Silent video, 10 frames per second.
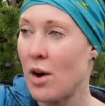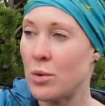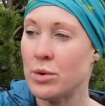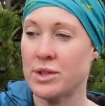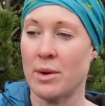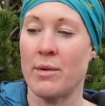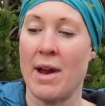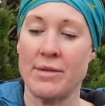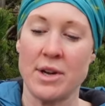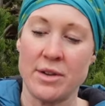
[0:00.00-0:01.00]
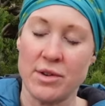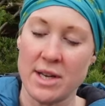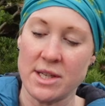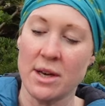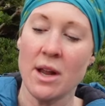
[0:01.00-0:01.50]
Also around
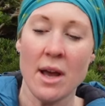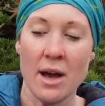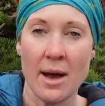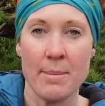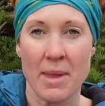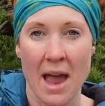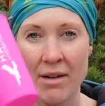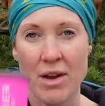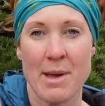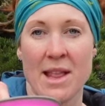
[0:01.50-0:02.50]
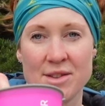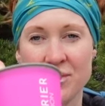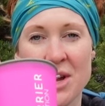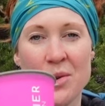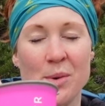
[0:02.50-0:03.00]
hydration, Harrier make these
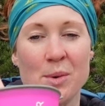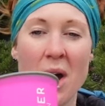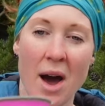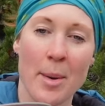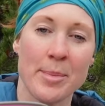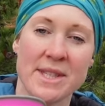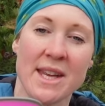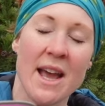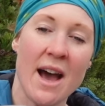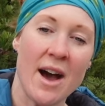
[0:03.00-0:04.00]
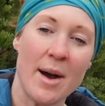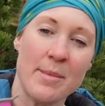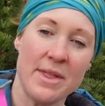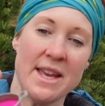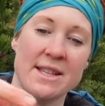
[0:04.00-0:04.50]
really cool cups.
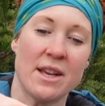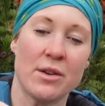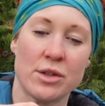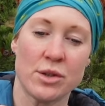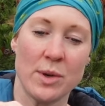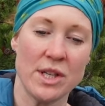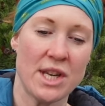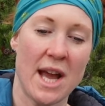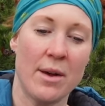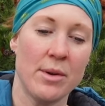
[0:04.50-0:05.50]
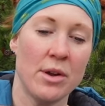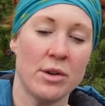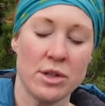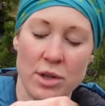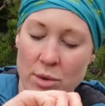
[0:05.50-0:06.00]
These squish down
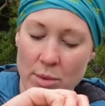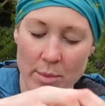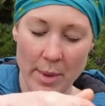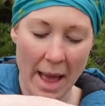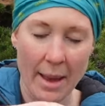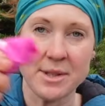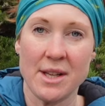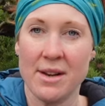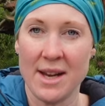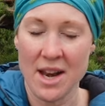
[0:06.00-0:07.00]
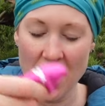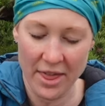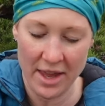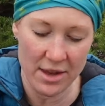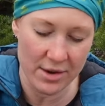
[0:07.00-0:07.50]
to absolutely
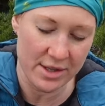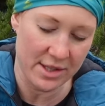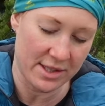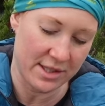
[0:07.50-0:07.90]
nothing. You can just